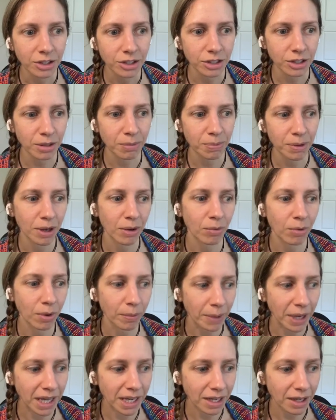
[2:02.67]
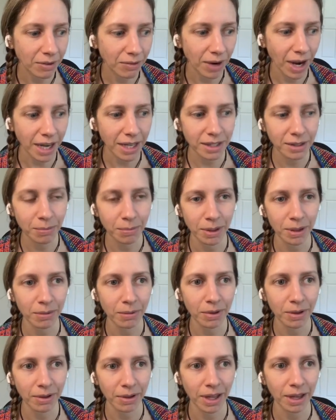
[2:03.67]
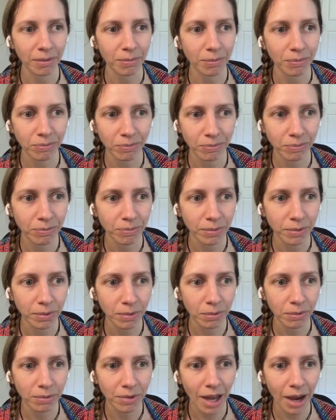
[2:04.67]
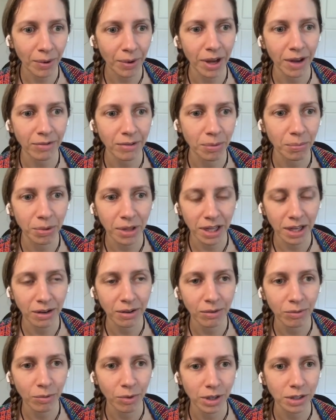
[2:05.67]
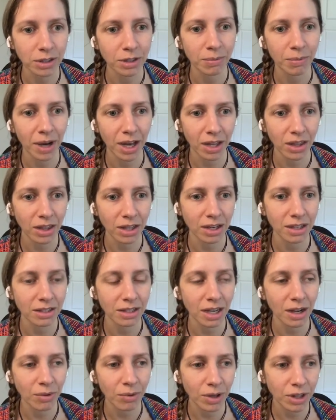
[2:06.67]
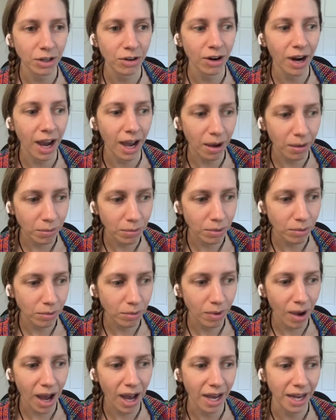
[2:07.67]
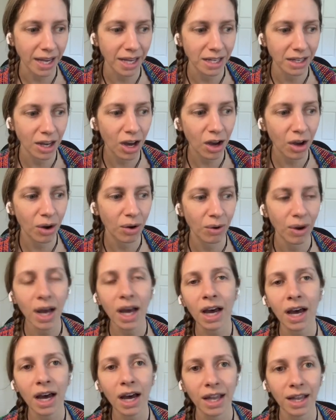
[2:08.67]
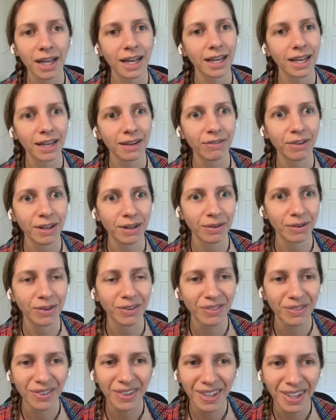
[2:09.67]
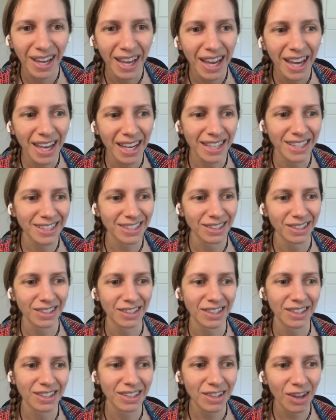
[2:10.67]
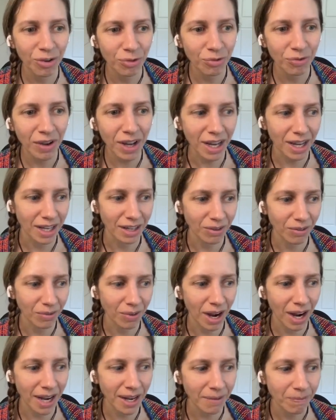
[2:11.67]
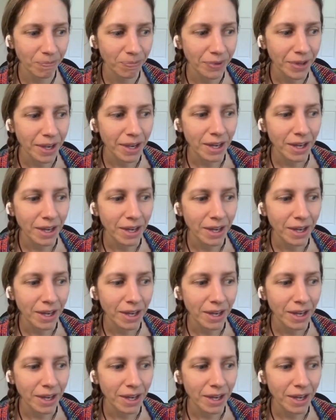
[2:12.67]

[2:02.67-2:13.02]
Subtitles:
just to be a woman, right? To be like, now we have to bleed once a month, and it's like, what the crap? Why? No, even it's no fun, right?